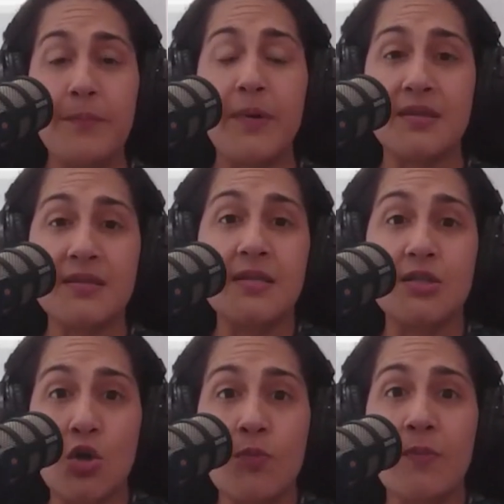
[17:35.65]
But the
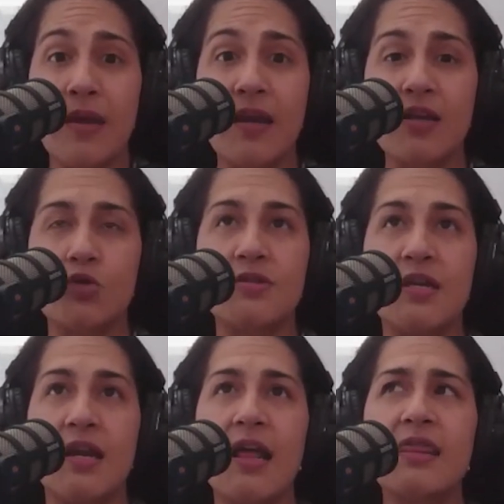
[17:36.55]
dopamine, as you
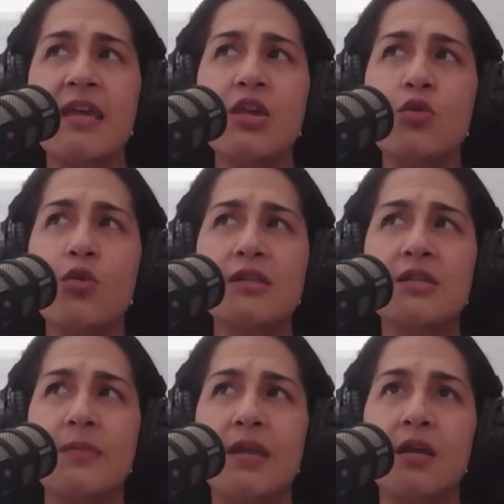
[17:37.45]
said, and I think you
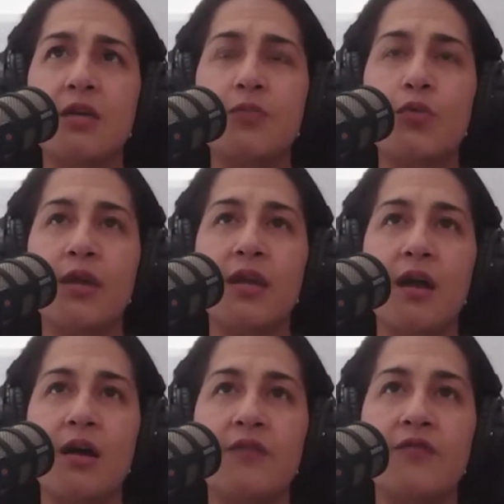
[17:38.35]
also made a good point
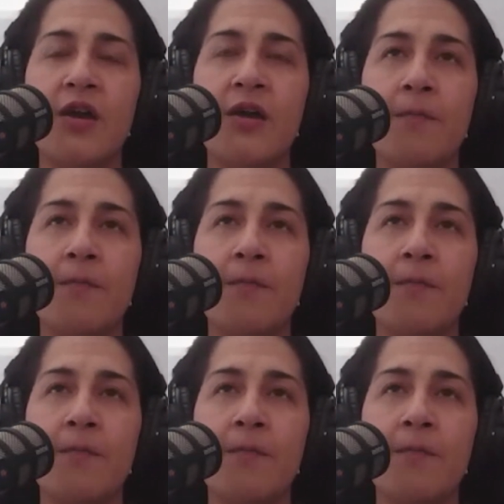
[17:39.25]
of,